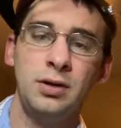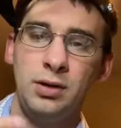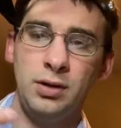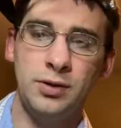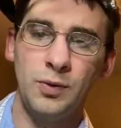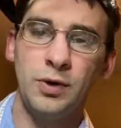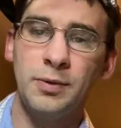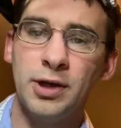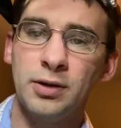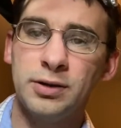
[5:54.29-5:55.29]
and you want to
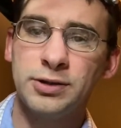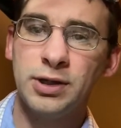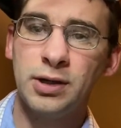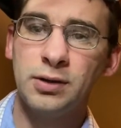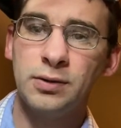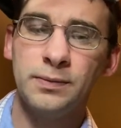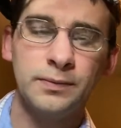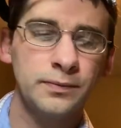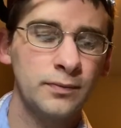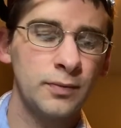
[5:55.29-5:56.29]
be on this channel,
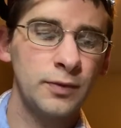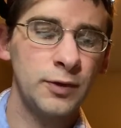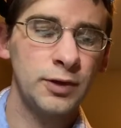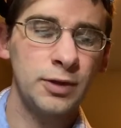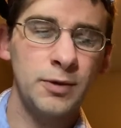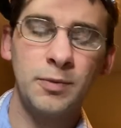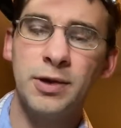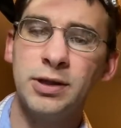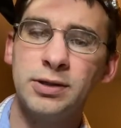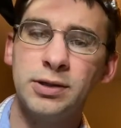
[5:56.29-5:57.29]
send me a
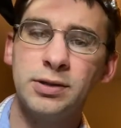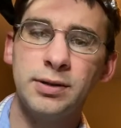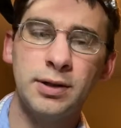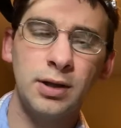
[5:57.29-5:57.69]
message,